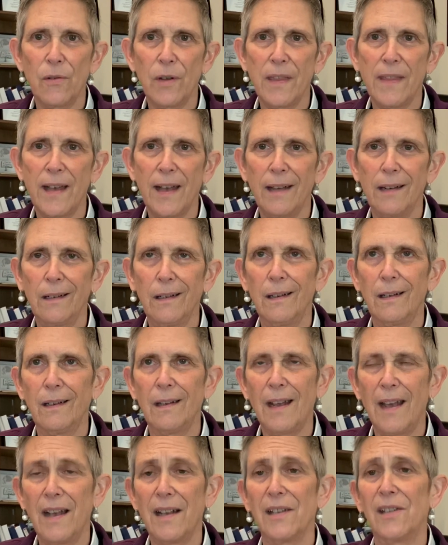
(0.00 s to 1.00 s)
And that
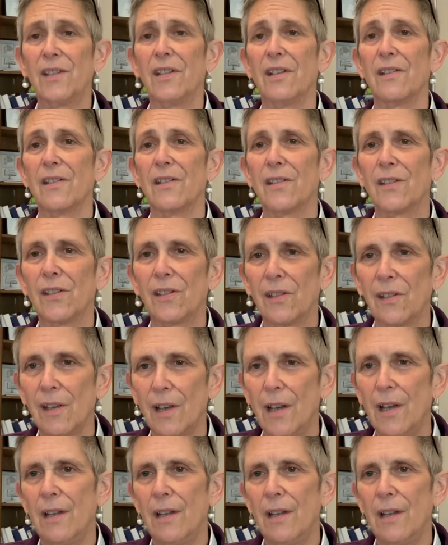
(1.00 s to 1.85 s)
in essence